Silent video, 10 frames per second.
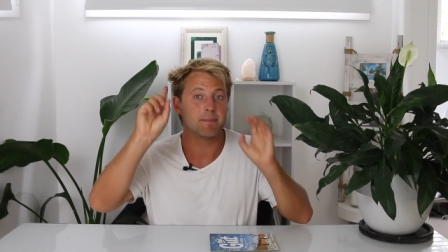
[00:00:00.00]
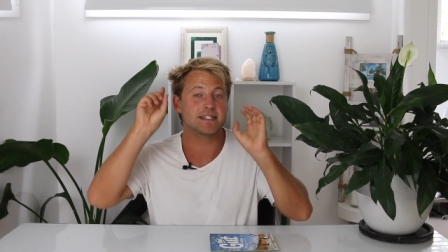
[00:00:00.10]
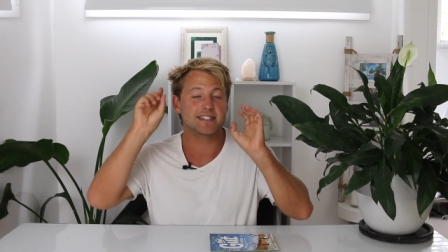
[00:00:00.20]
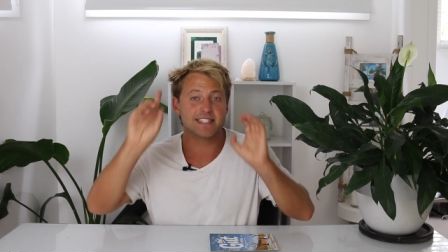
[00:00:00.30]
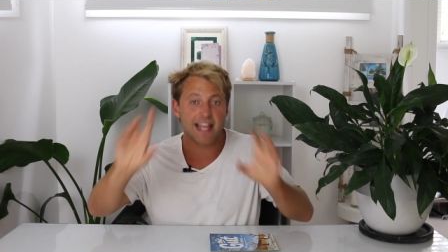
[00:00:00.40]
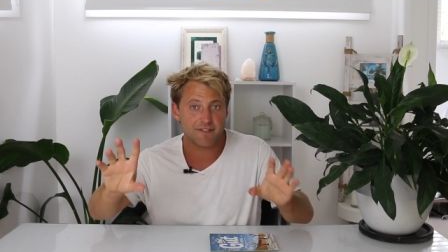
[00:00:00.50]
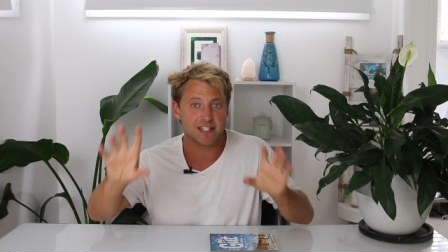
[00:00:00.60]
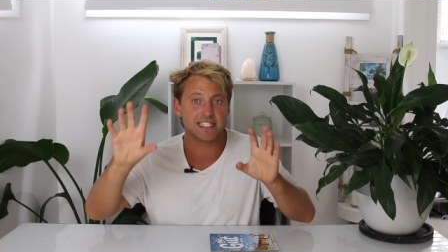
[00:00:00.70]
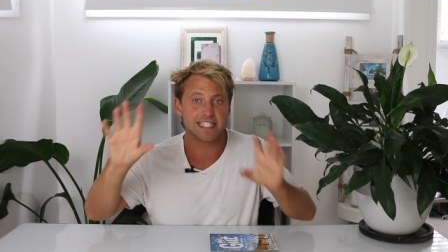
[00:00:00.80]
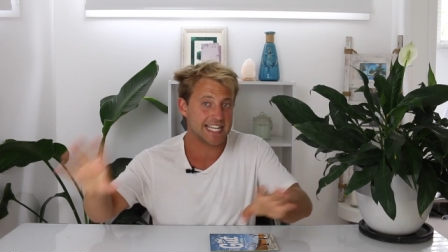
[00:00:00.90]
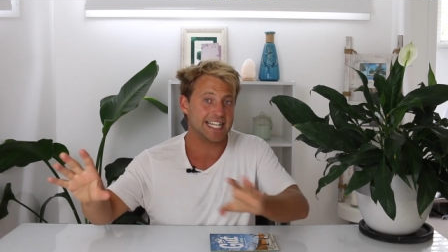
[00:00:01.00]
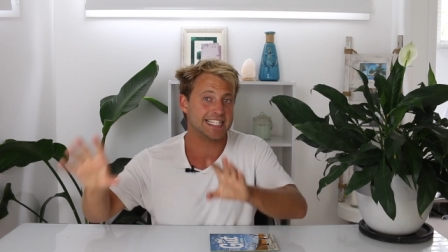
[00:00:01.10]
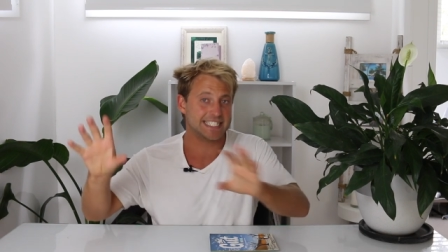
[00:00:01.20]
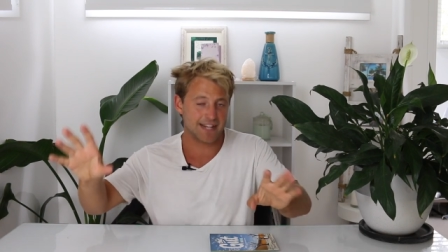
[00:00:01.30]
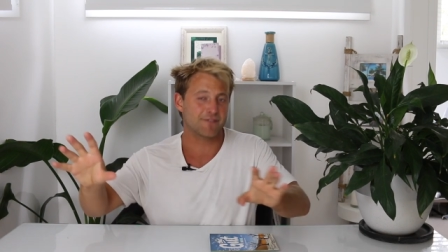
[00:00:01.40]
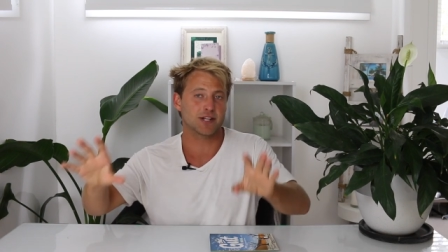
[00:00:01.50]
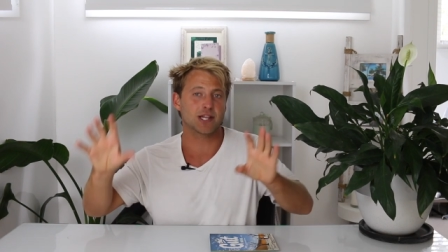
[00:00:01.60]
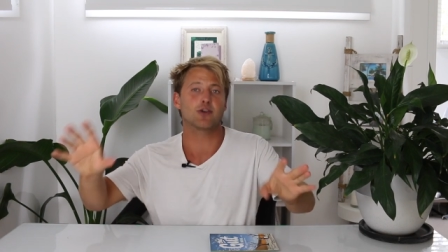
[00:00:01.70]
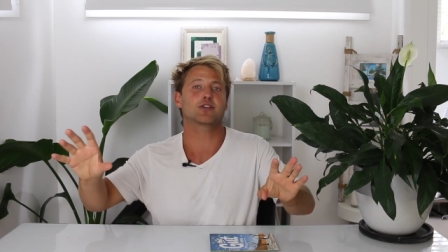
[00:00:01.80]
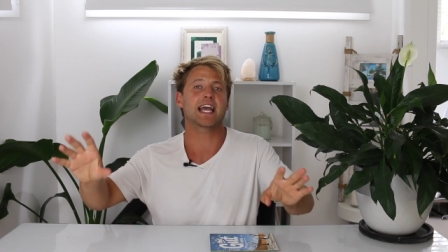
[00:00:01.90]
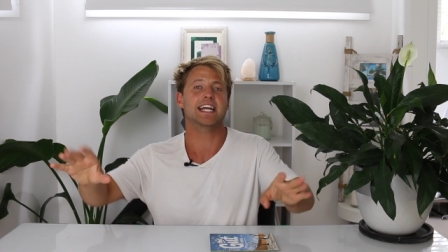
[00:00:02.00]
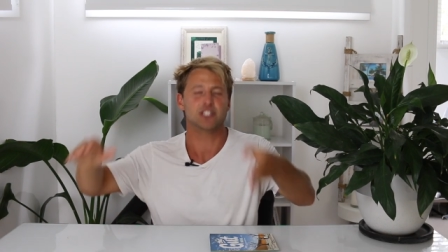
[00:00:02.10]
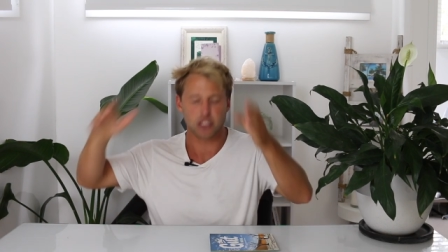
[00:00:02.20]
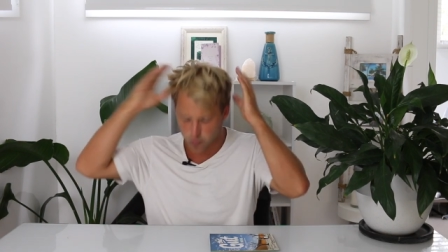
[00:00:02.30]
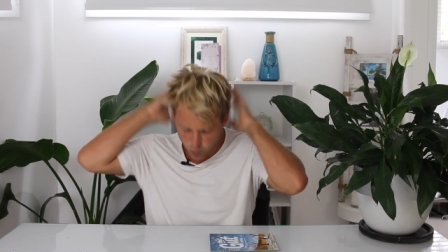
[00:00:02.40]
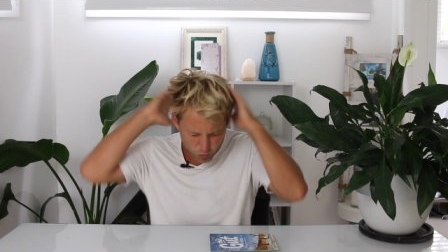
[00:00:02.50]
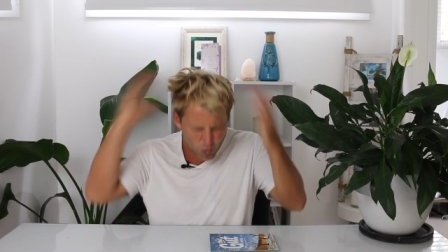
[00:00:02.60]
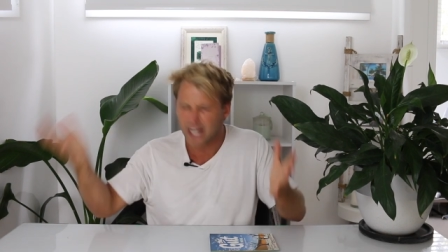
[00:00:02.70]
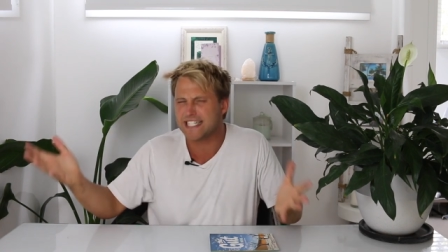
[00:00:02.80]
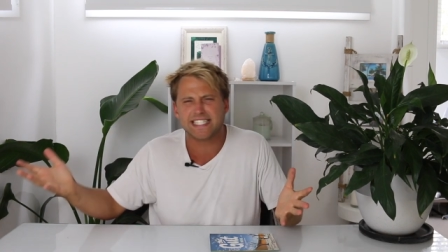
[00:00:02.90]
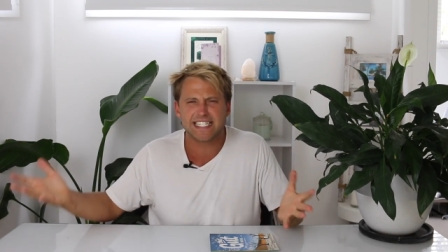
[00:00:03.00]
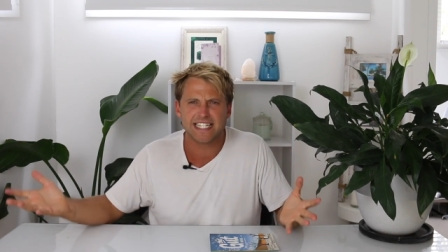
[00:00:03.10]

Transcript: but seventeen different locations. What?